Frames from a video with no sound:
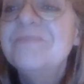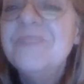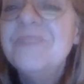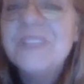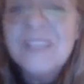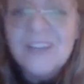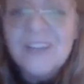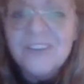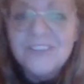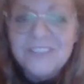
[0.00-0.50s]

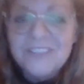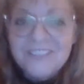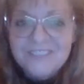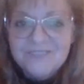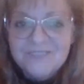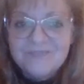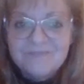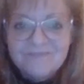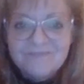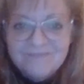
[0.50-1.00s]

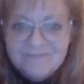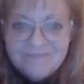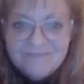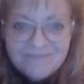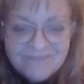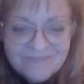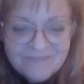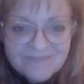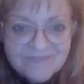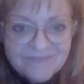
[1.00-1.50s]
Without
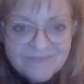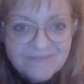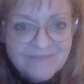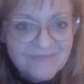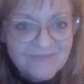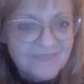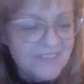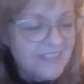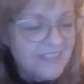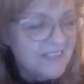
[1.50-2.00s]

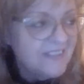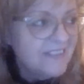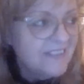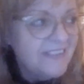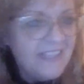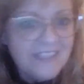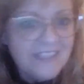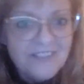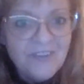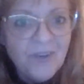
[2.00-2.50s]

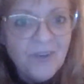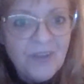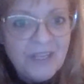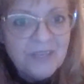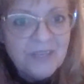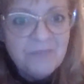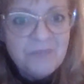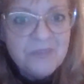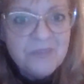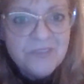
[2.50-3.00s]
the
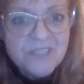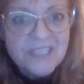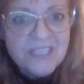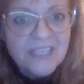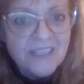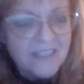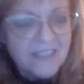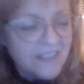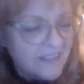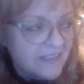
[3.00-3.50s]
annoying
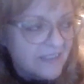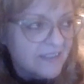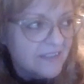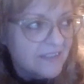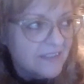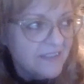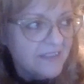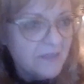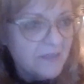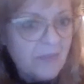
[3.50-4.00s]
music
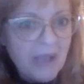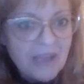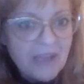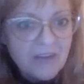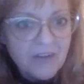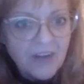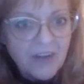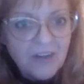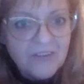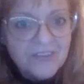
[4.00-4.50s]
in the
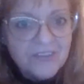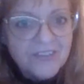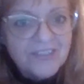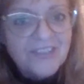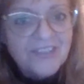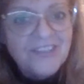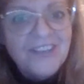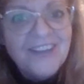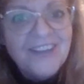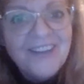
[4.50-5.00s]

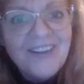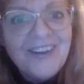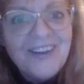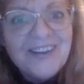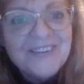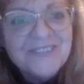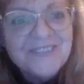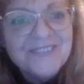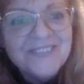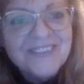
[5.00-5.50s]
background
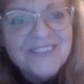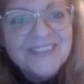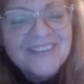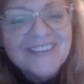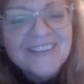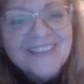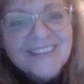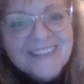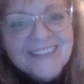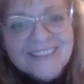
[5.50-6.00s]
of
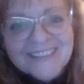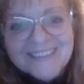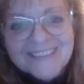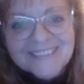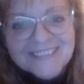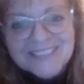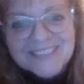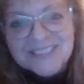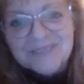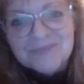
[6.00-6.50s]

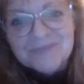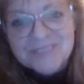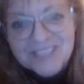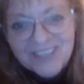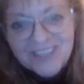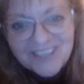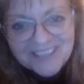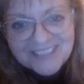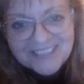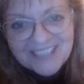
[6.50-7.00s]
some
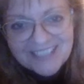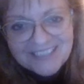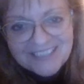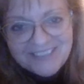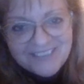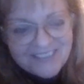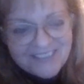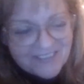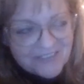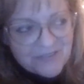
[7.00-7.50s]
song that
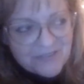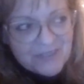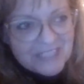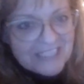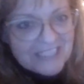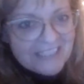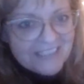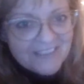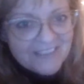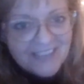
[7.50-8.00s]
you never
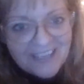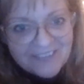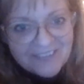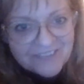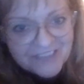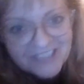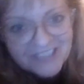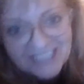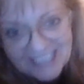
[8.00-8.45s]
want to hear ever